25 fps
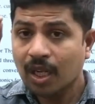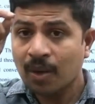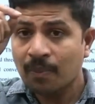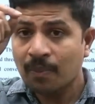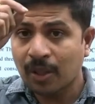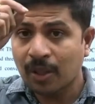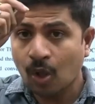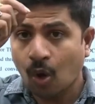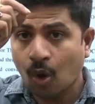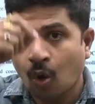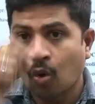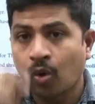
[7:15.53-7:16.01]

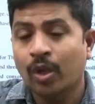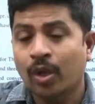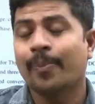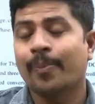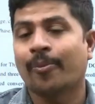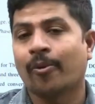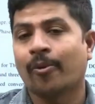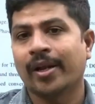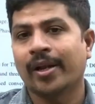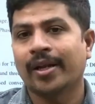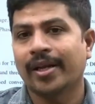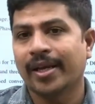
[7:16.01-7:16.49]
But the only
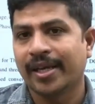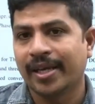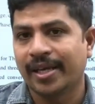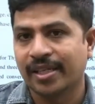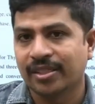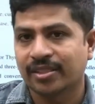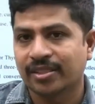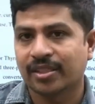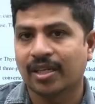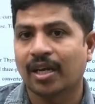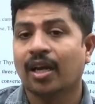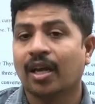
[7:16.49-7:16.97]
point
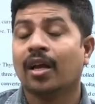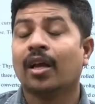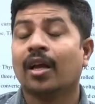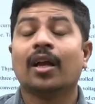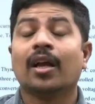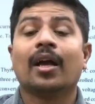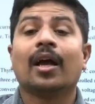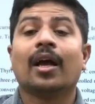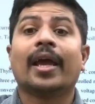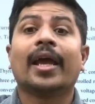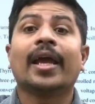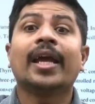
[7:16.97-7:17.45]
is uh,
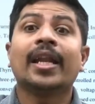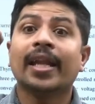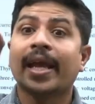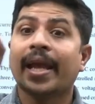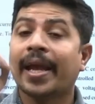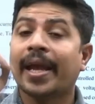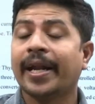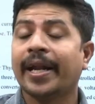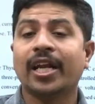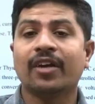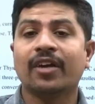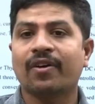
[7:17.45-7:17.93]
in
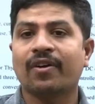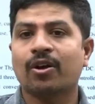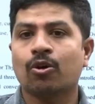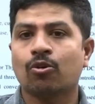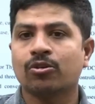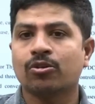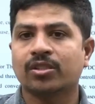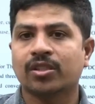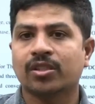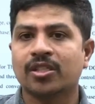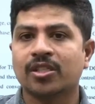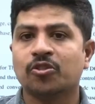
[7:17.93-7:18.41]
85
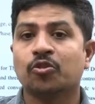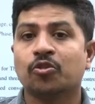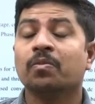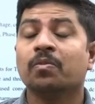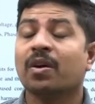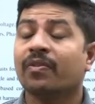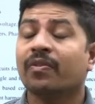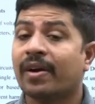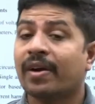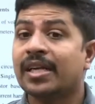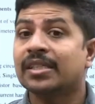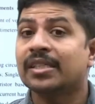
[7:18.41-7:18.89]
questions you
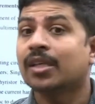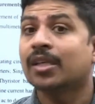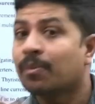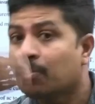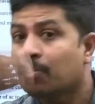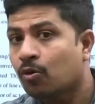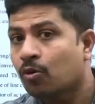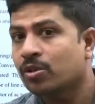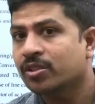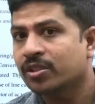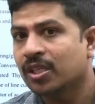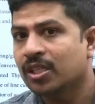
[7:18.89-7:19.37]
may find some
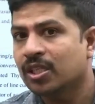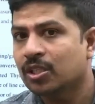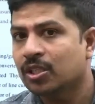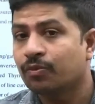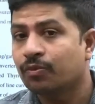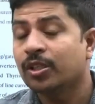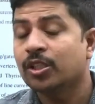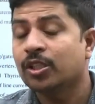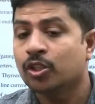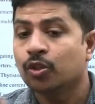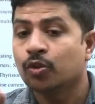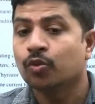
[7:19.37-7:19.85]
questions
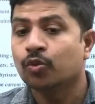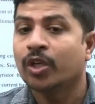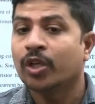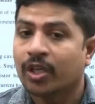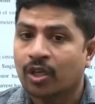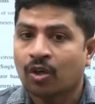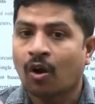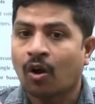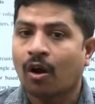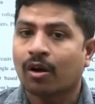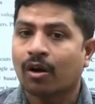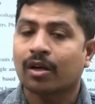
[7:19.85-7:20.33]
which you
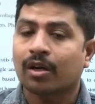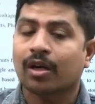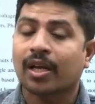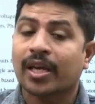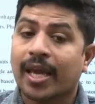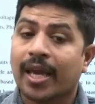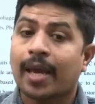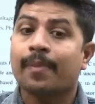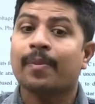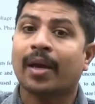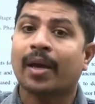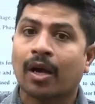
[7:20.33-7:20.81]
did not
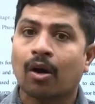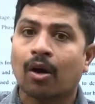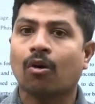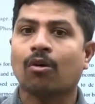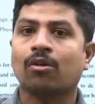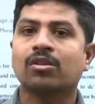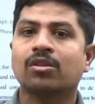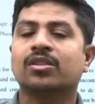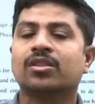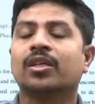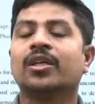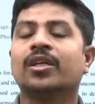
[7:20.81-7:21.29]
came
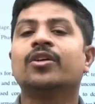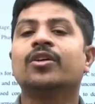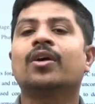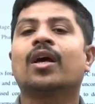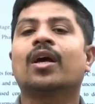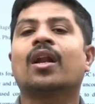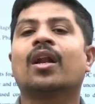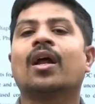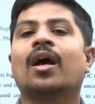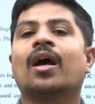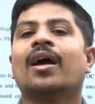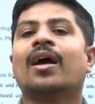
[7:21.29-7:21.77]
across in
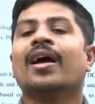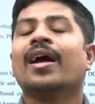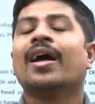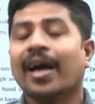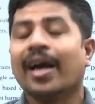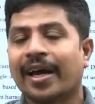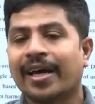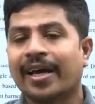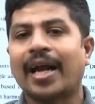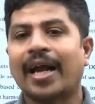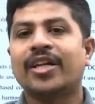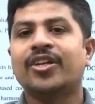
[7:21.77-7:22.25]
your uh,
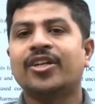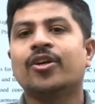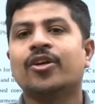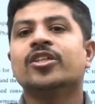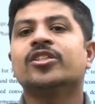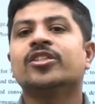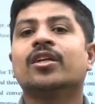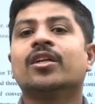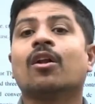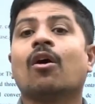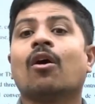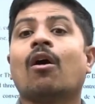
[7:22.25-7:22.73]

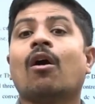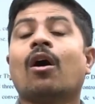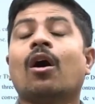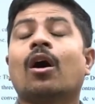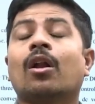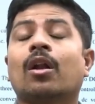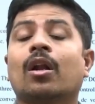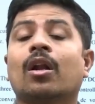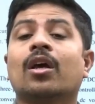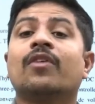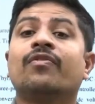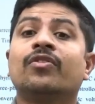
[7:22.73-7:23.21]
graduation
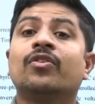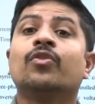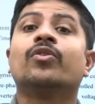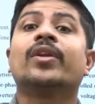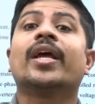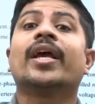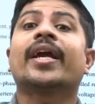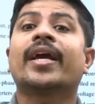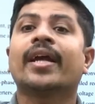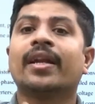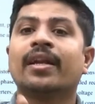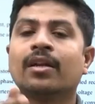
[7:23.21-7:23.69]
or if you
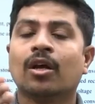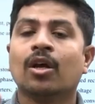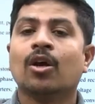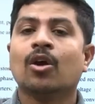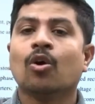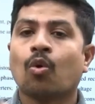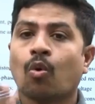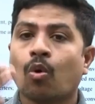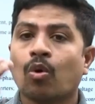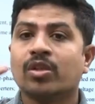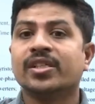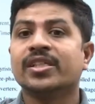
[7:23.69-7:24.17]
taken
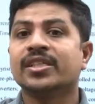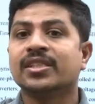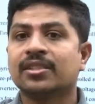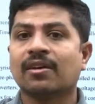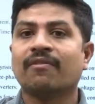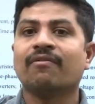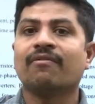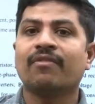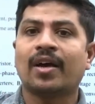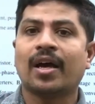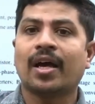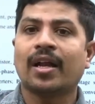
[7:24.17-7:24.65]
coaching
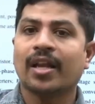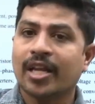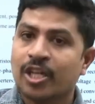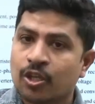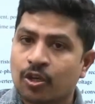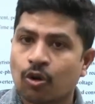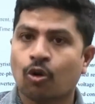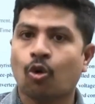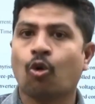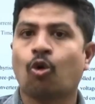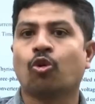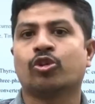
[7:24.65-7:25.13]
somewhere in
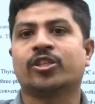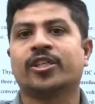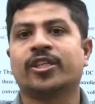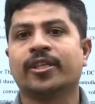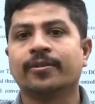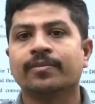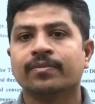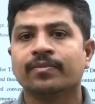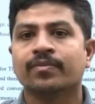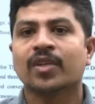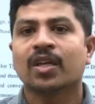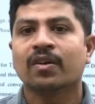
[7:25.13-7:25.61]
your coaching
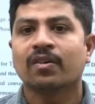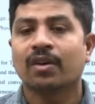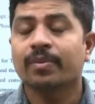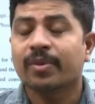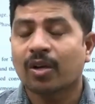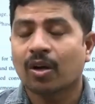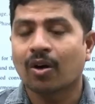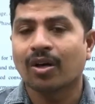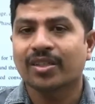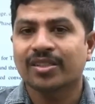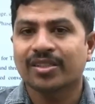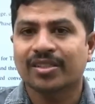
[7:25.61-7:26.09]
uh,
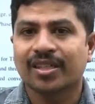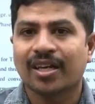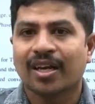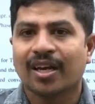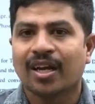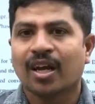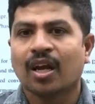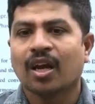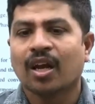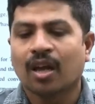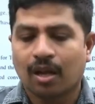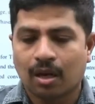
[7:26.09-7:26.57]
because uh,
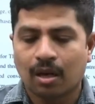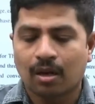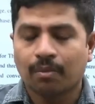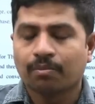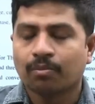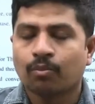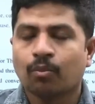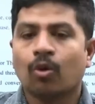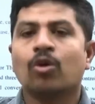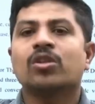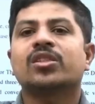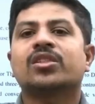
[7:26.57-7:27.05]
uh,
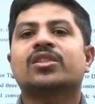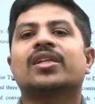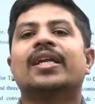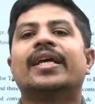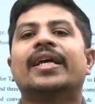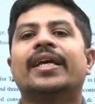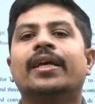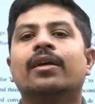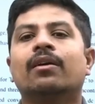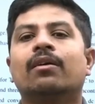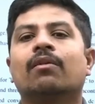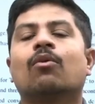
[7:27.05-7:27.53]

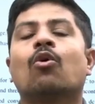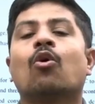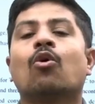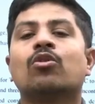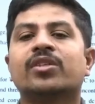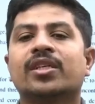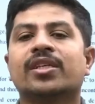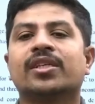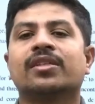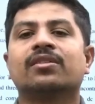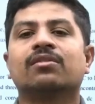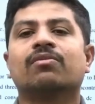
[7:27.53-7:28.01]
mostly
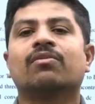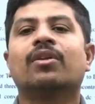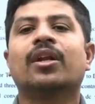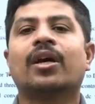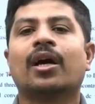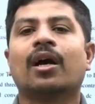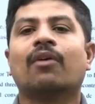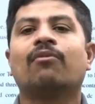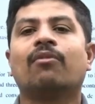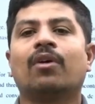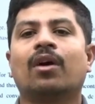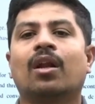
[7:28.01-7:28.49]
coachings will
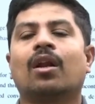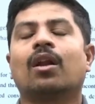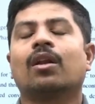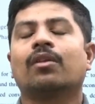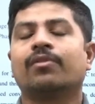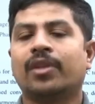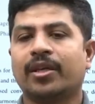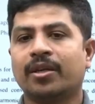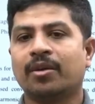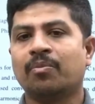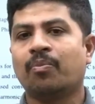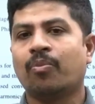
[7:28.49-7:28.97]
cover
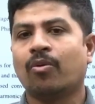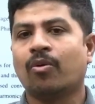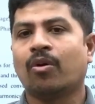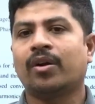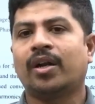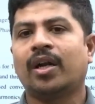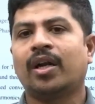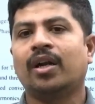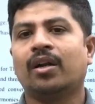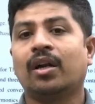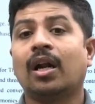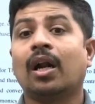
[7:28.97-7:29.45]
the
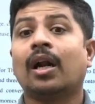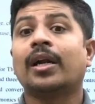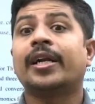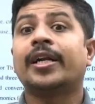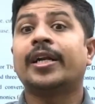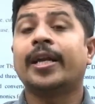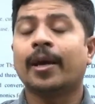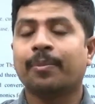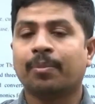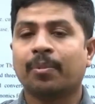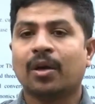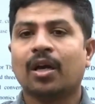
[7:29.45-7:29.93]
important
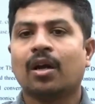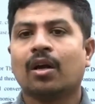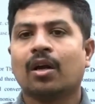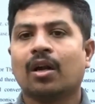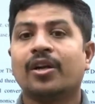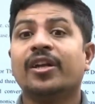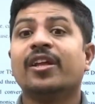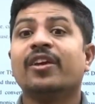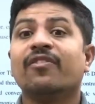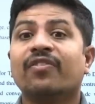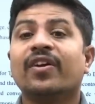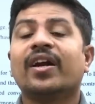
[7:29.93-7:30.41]
depth,
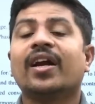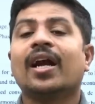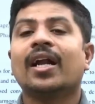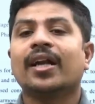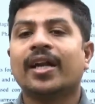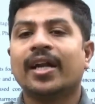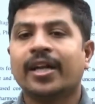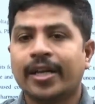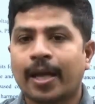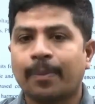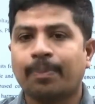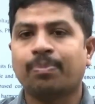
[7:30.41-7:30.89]

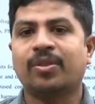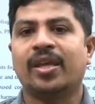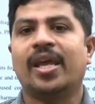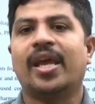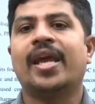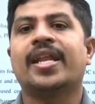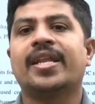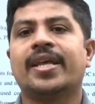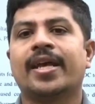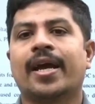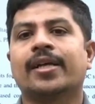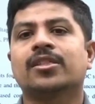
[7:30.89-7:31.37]
difficult depth
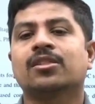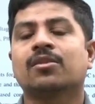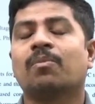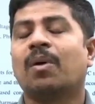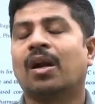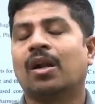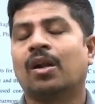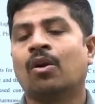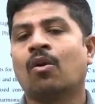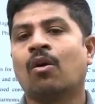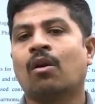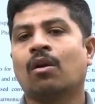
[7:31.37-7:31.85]
areas
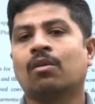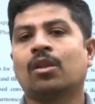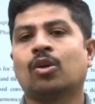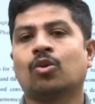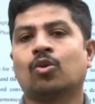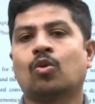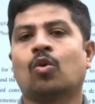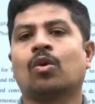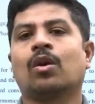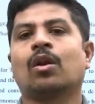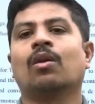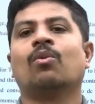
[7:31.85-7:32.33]
but not the
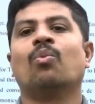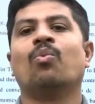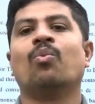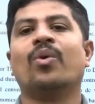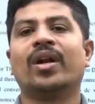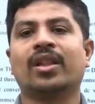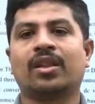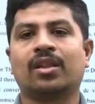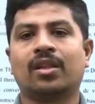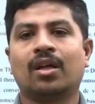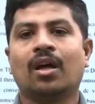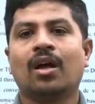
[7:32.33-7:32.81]
total
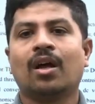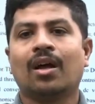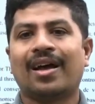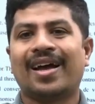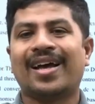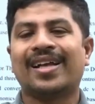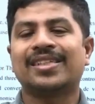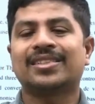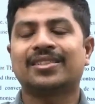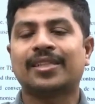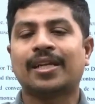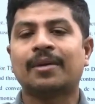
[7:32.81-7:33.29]
width
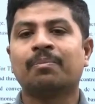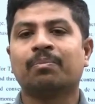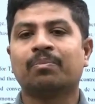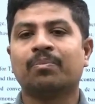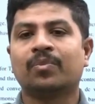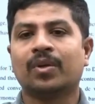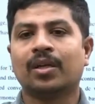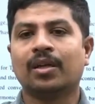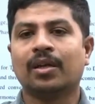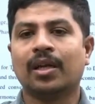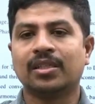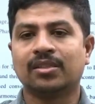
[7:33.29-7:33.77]
as time
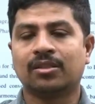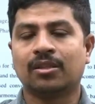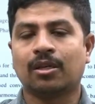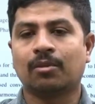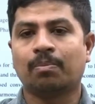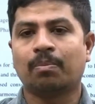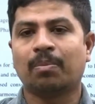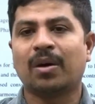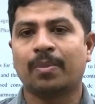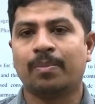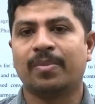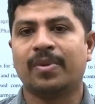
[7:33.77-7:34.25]
does
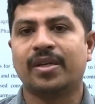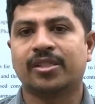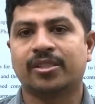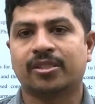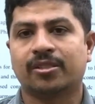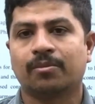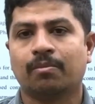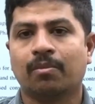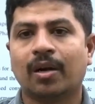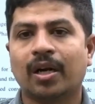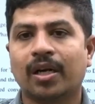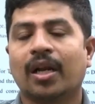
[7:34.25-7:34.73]
not
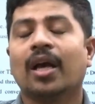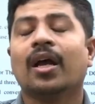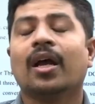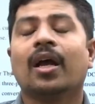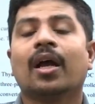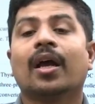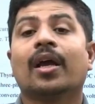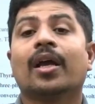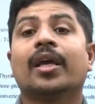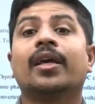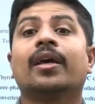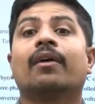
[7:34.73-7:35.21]
permit. But
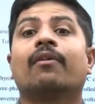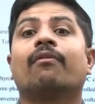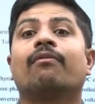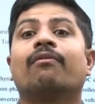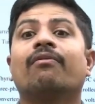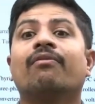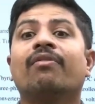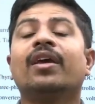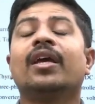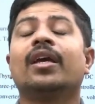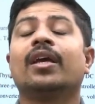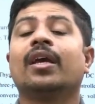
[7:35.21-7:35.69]
here
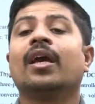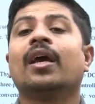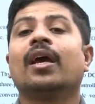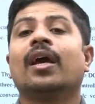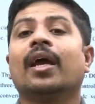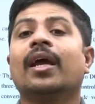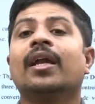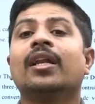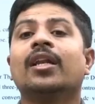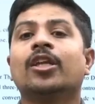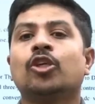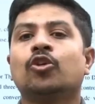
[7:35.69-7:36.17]
we
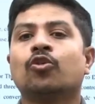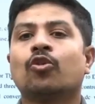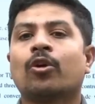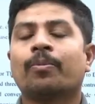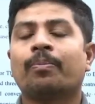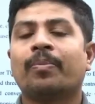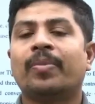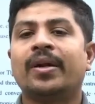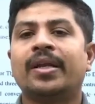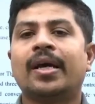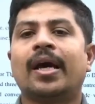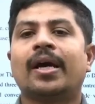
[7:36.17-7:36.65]
in
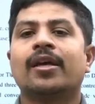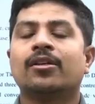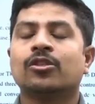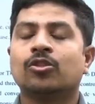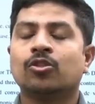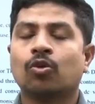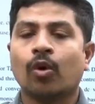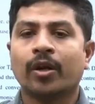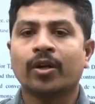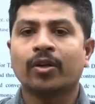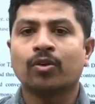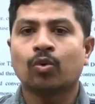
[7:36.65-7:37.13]
Yourpedia is
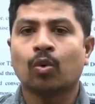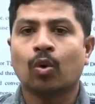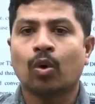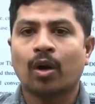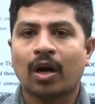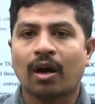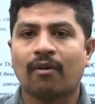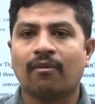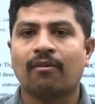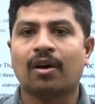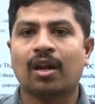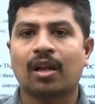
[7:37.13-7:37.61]
going to
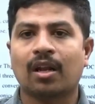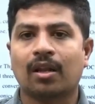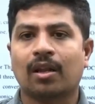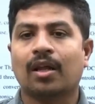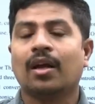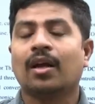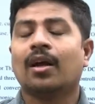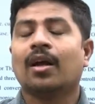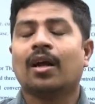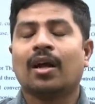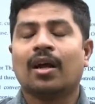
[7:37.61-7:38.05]
cover